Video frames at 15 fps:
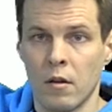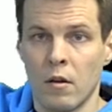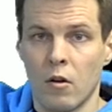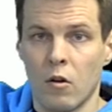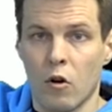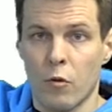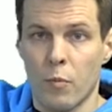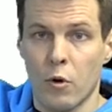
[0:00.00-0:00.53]

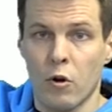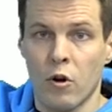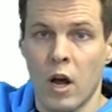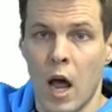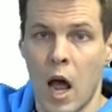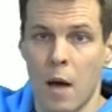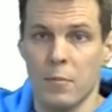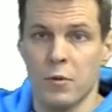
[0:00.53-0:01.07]
or
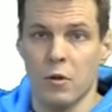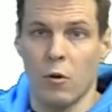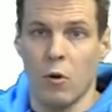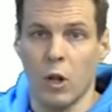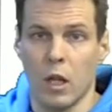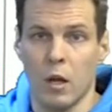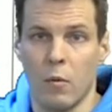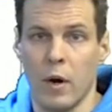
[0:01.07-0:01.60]
perhaps
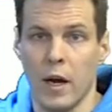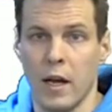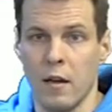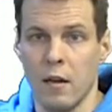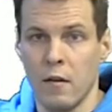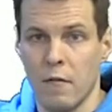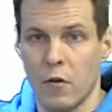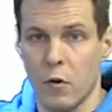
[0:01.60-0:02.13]
all the way
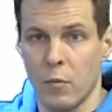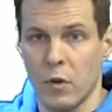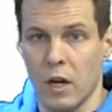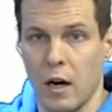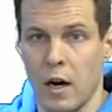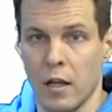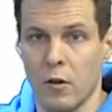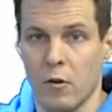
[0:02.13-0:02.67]
from the
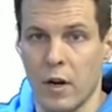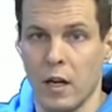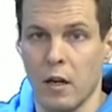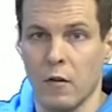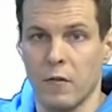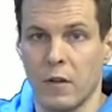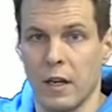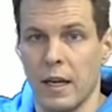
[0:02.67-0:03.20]
other end
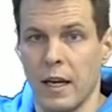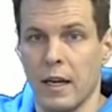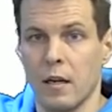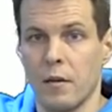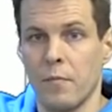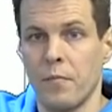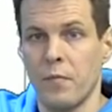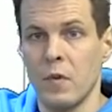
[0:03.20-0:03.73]
of the data?
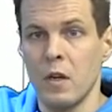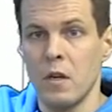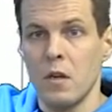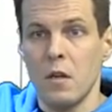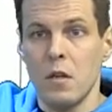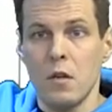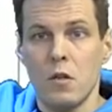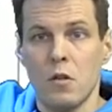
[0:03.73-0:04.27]

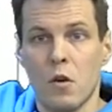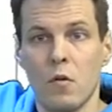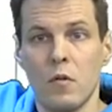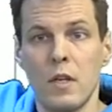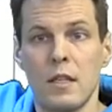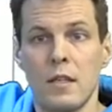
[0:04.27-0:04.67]
So it